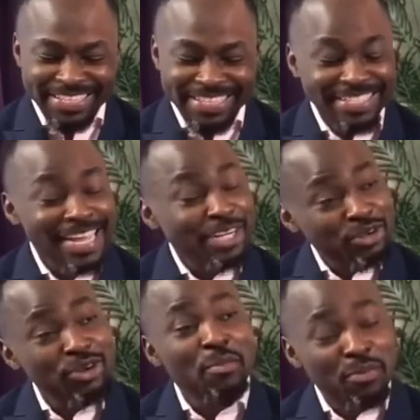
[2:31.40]
There's
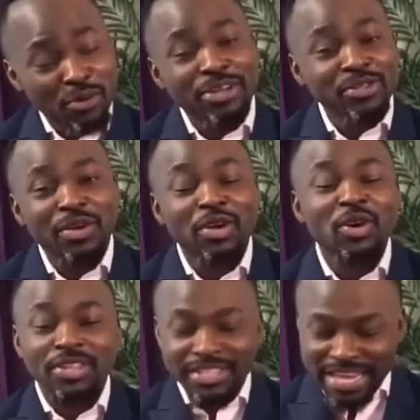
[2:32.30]
actually a point where
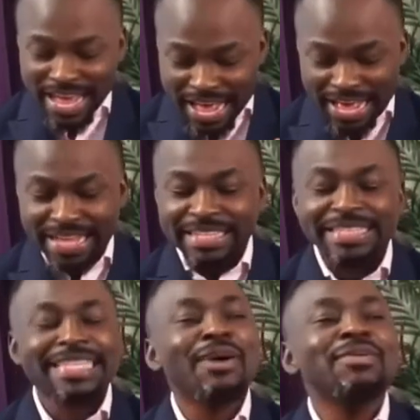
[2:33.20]
God say, ah,
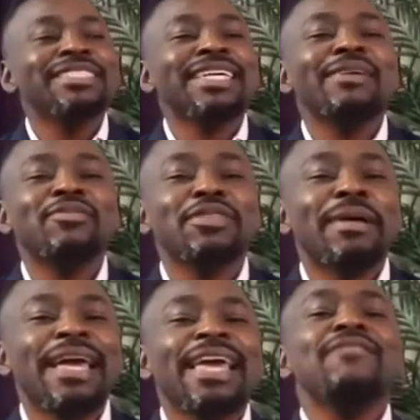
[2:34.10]
now it's time for
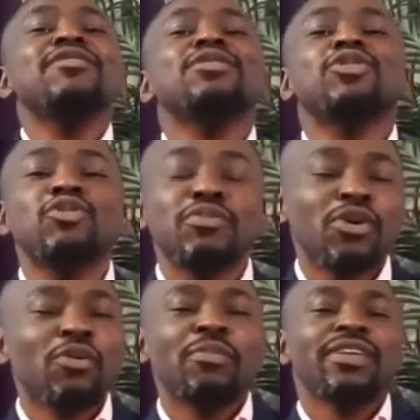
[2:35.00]
my heavens to be
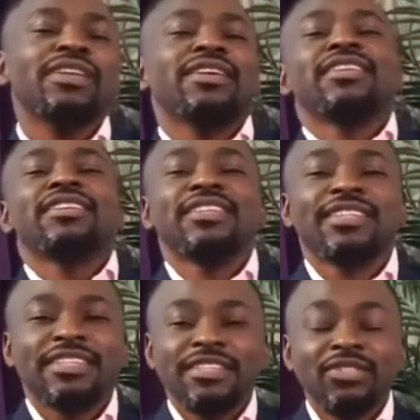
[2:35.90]
open.
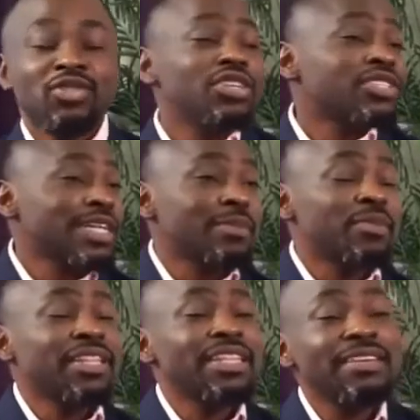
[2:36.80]
Jesus had
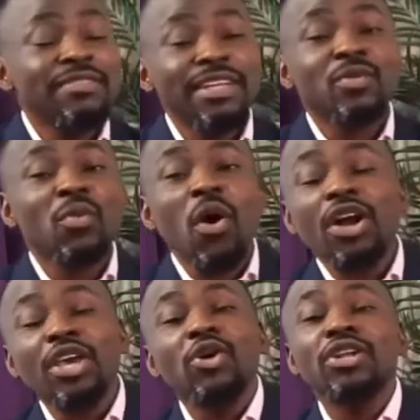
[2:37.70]
been living and
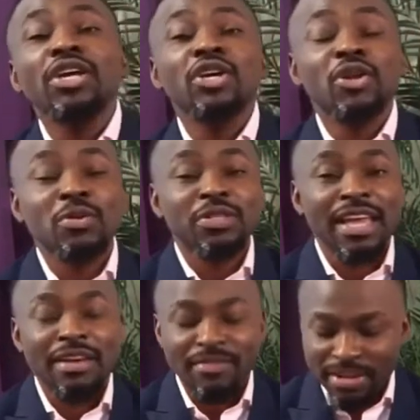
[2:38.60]
walking under a closed
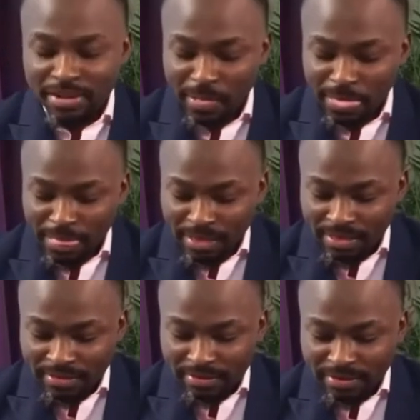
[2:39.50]
heaven.
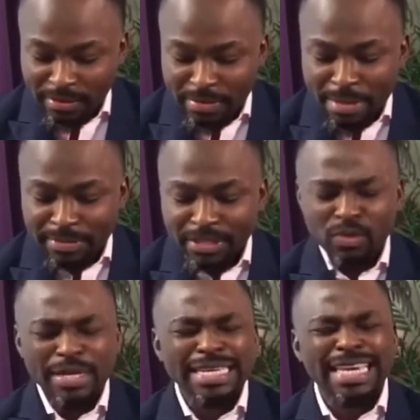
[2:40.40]
The Bible says
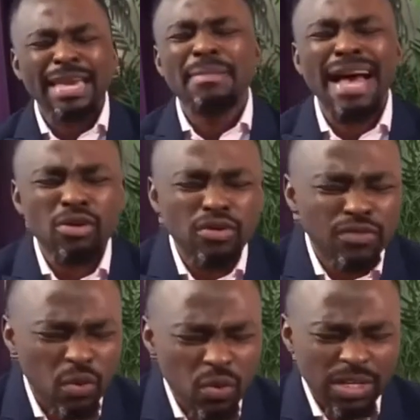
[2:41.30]
when he came out
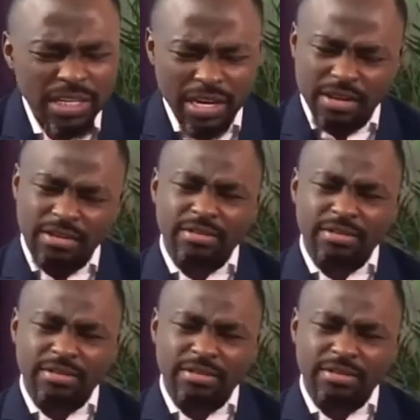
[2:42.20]
of the water,